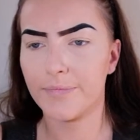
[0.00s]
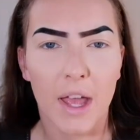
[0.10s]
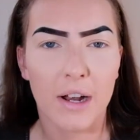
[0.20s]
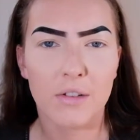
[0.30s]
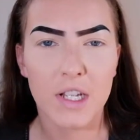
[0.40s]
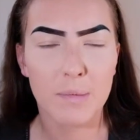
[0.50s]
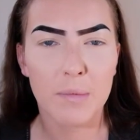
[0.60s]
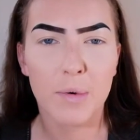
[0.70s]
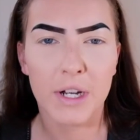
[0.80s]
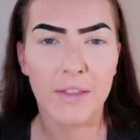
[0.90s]
And I'll just
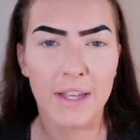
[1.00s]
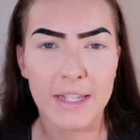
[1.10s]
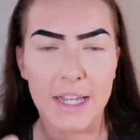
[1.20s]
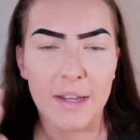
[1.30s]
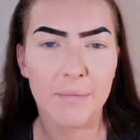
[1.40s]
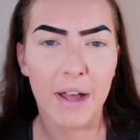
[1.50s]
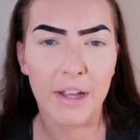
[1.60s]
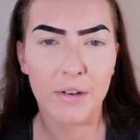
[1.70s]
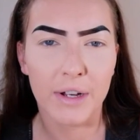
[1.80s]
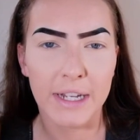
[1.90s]
be putting this in
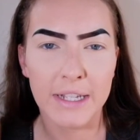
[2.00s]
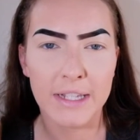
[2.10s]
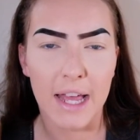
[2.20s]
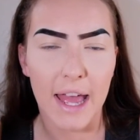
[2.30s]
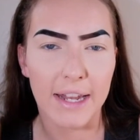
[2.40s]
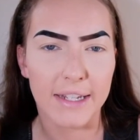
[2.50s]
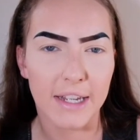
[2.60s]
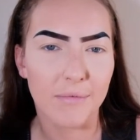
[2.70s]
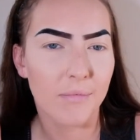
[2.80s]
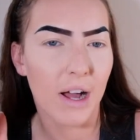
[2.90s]
my crease and
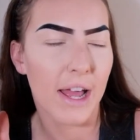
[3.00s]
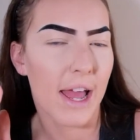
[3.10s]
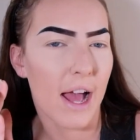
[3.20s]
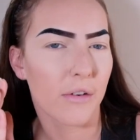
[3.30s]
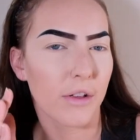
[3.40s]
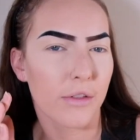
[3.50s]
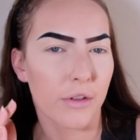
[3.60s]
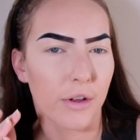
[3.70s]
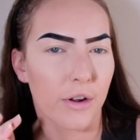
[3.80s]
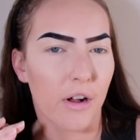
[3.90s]
in my outer
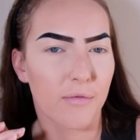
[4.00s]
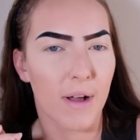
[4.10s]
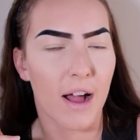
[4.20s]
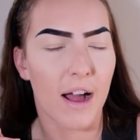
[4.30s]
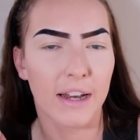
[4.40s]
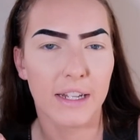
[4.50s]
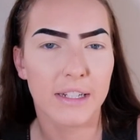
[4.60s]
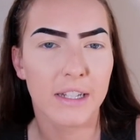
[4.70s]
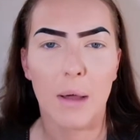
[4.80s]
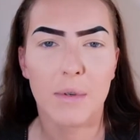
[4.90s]
third of my eyelid.